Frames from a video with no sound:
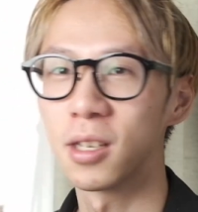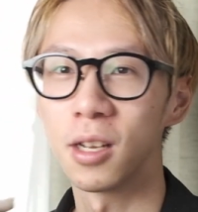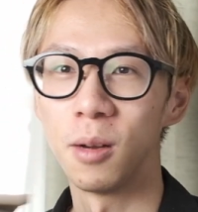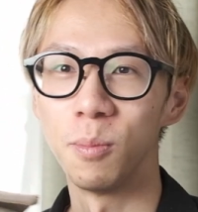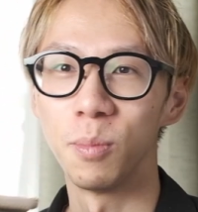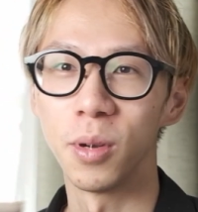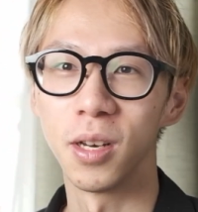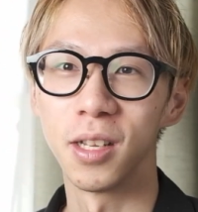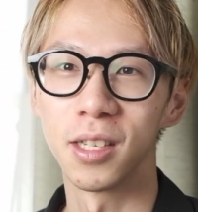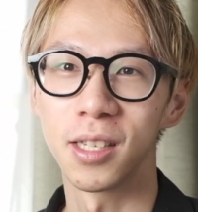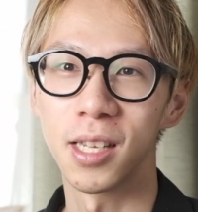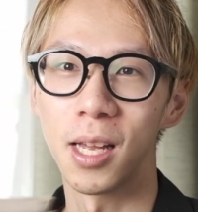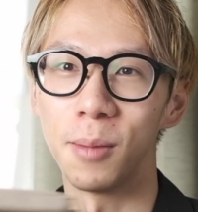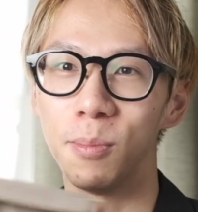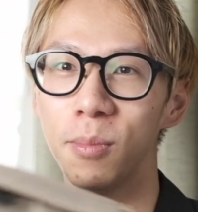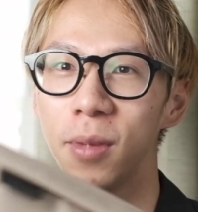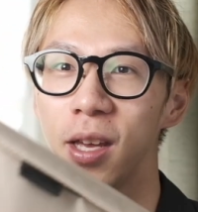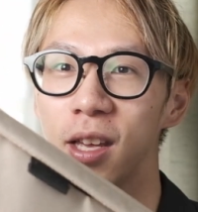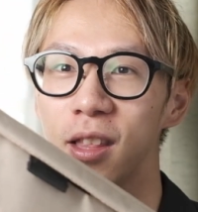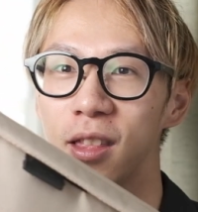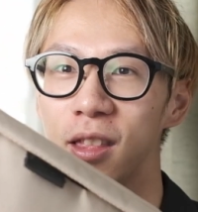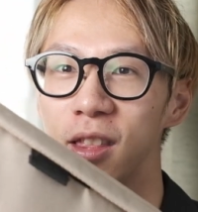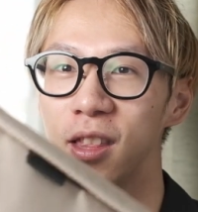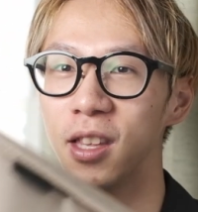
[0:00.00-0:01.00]
companies that
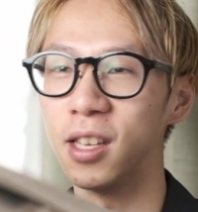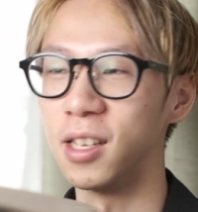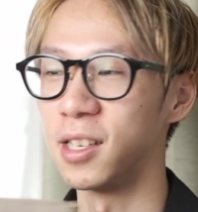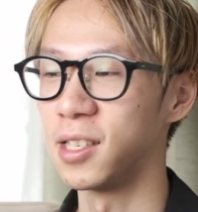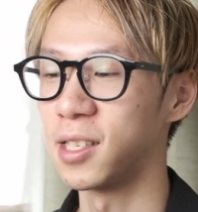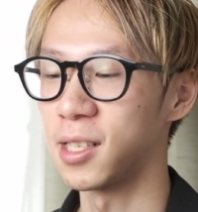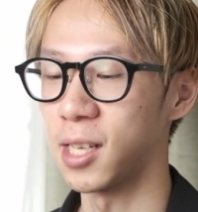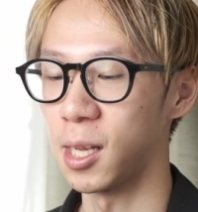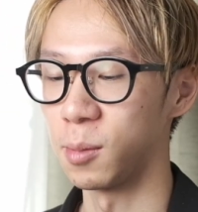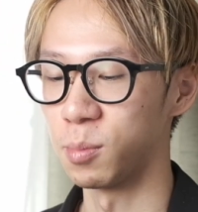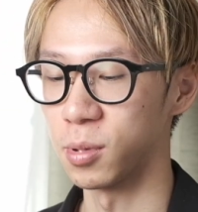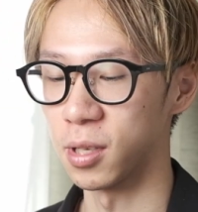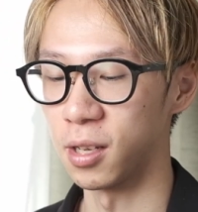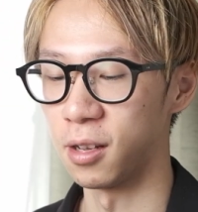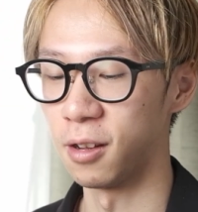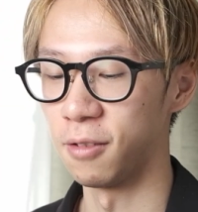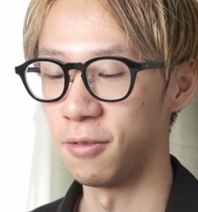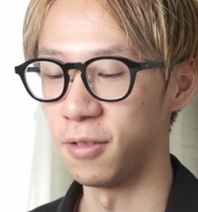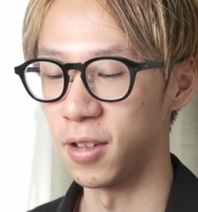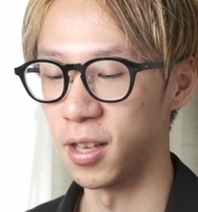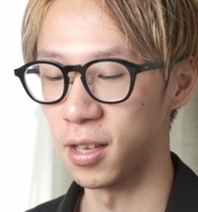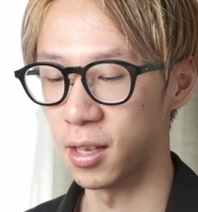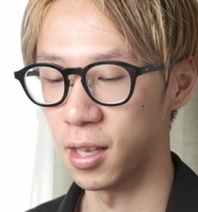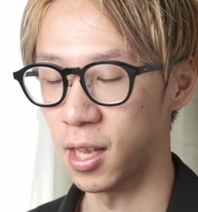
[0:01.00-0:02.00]
make these types
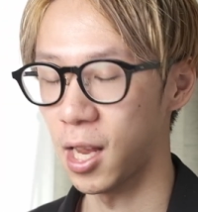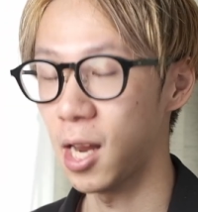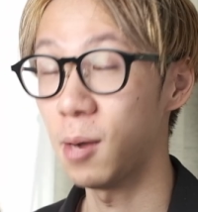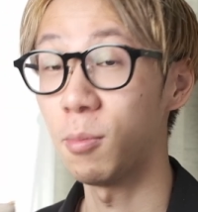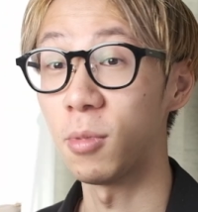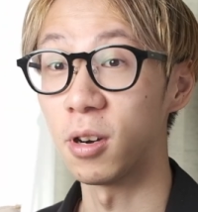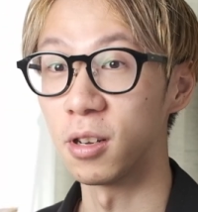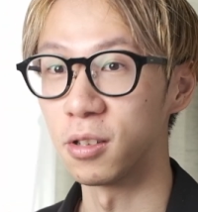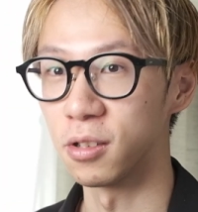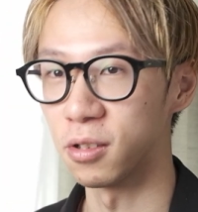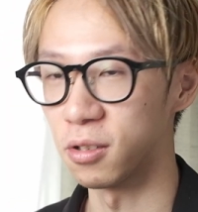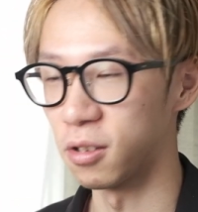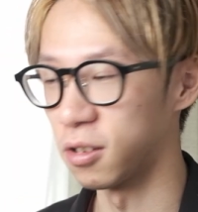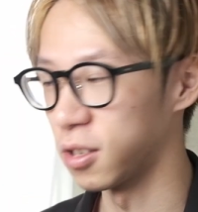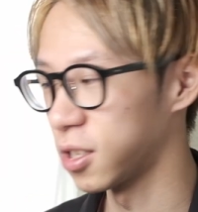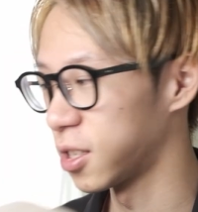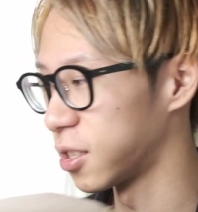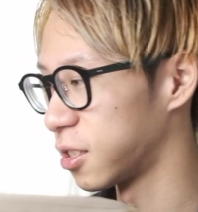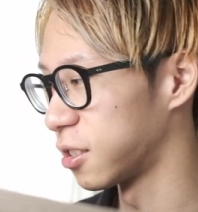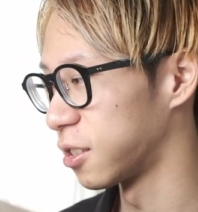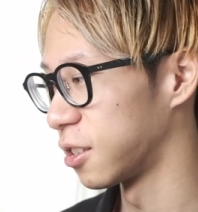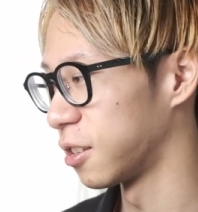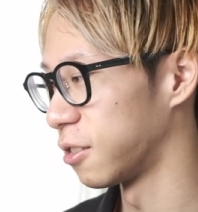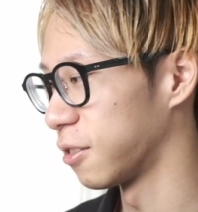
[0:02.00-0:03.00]
of camera inserts.
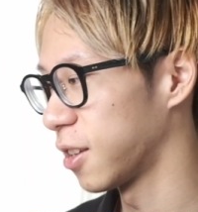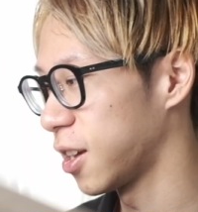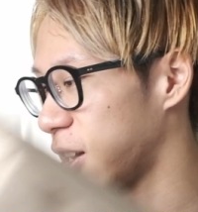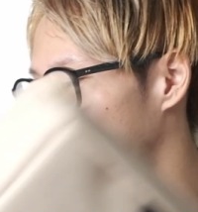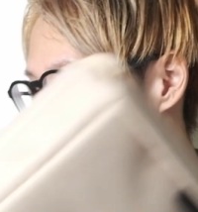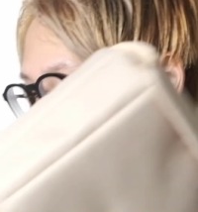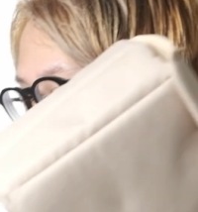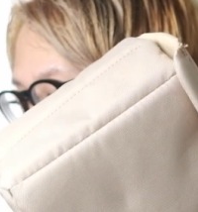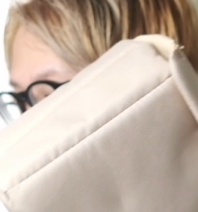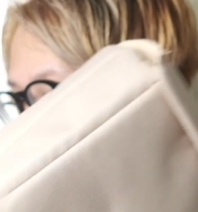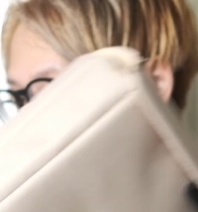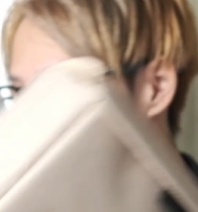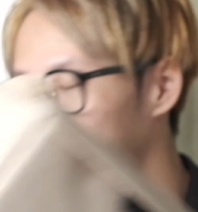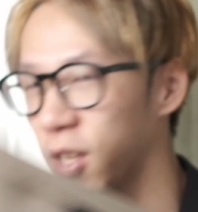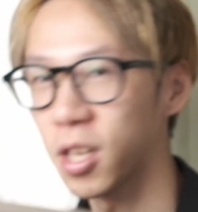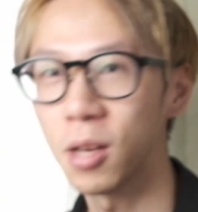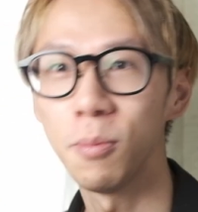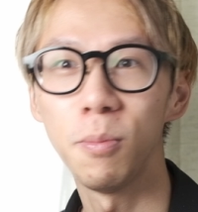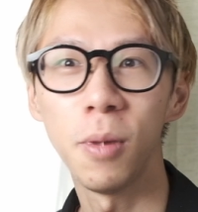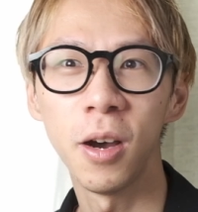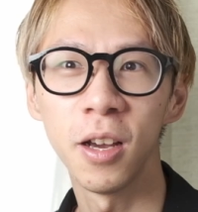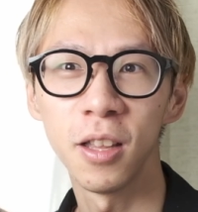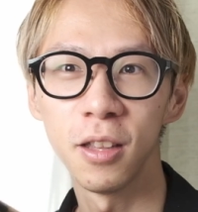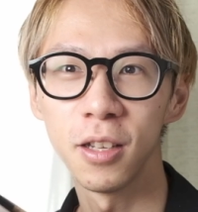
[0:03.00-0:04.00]
So yeah, you
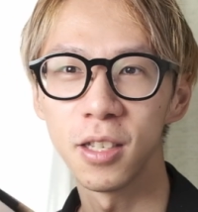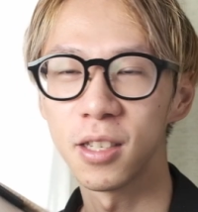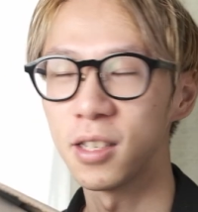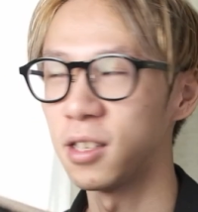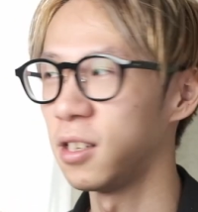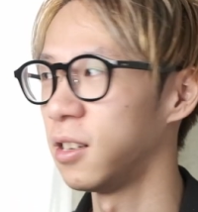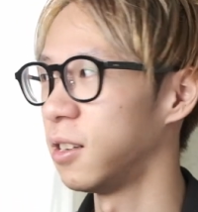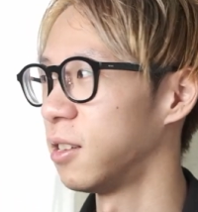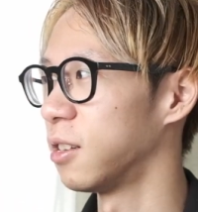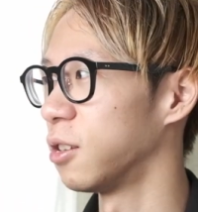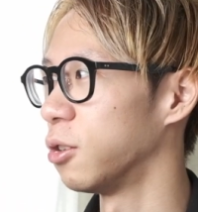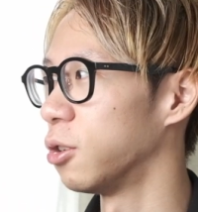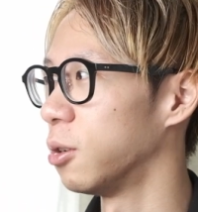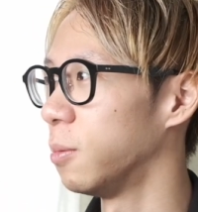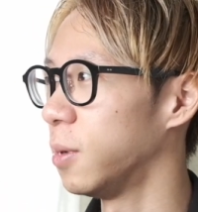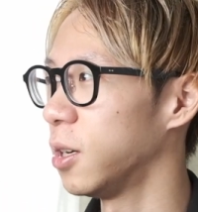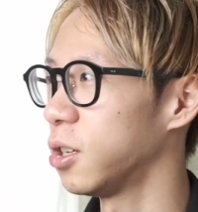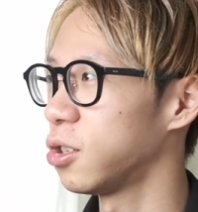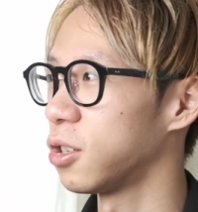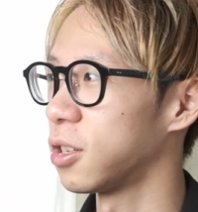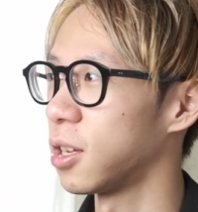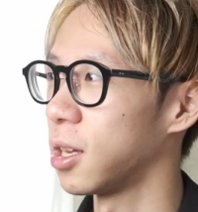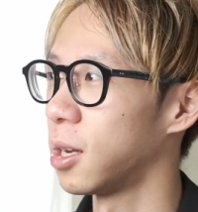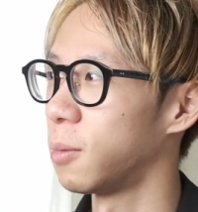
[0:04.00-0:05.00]
can buy this in
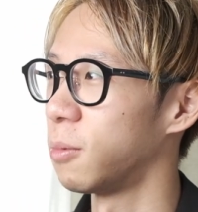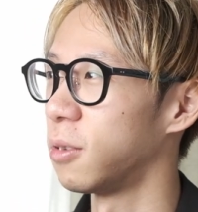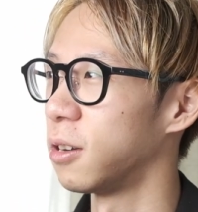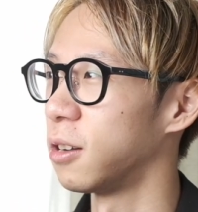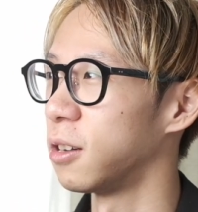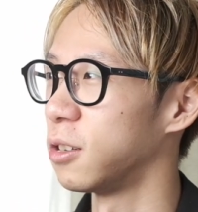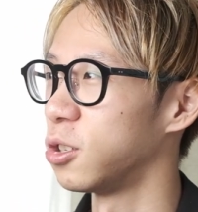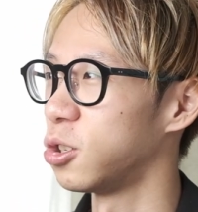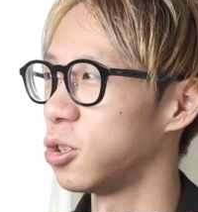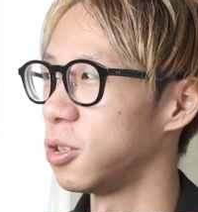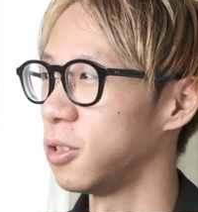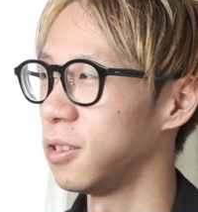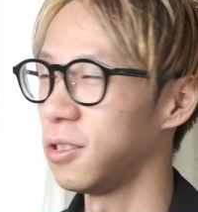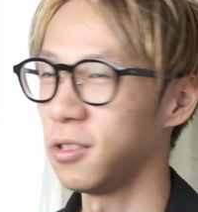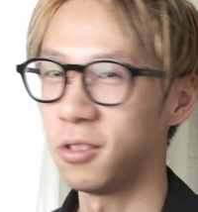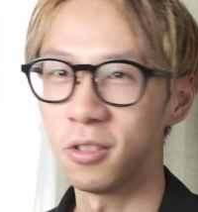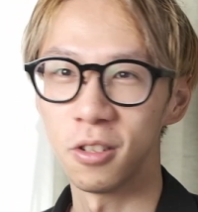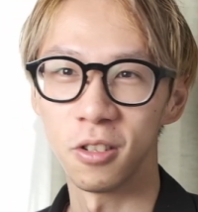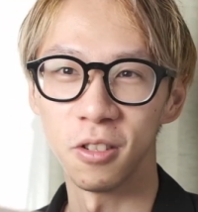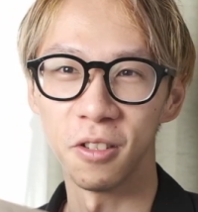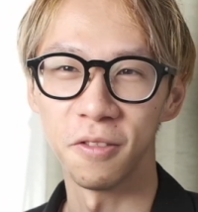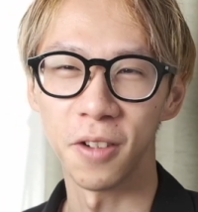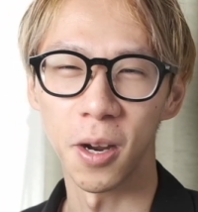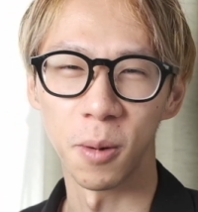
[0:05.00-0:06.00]
Yodobashi Camera in
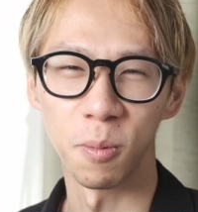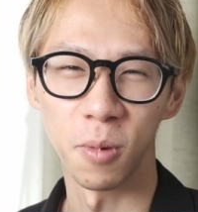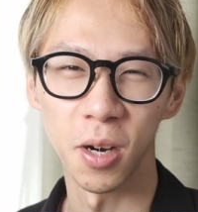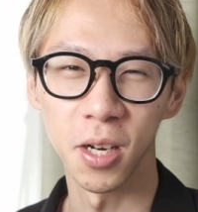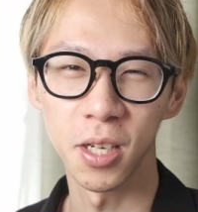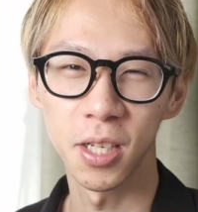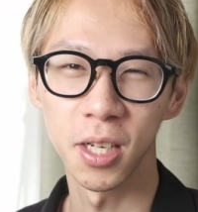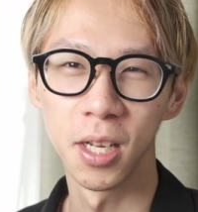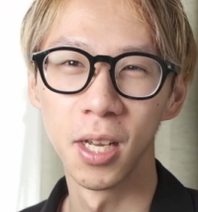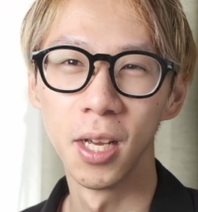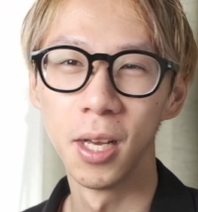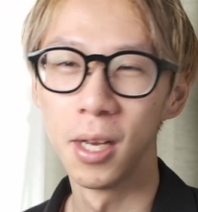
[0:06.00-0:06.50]
Shinjuku if I'm right.